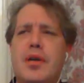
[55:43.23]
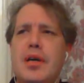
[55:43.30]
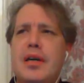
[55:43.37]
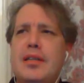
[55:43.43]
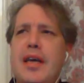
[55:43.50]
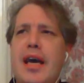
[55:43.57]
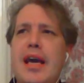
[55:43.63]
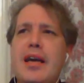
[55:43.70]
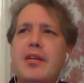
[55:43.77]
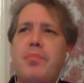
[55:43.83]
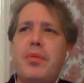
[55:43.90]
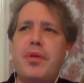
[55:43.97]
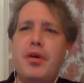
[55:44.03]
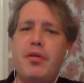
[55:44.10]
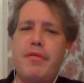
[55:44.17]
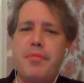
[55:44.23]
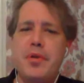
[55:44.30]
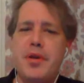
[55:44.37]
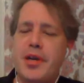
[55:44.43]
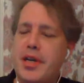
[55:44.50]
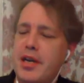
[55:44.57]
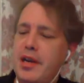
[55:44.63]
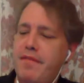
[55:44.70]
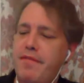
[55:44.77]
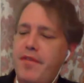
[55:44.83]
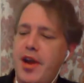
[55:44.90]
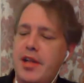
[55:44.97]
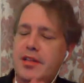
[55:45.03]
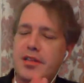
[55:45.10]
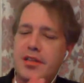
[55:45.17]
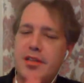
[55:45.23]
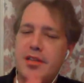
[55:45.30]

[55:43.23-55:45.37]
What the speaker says: Tangled Blue from your kinky friends.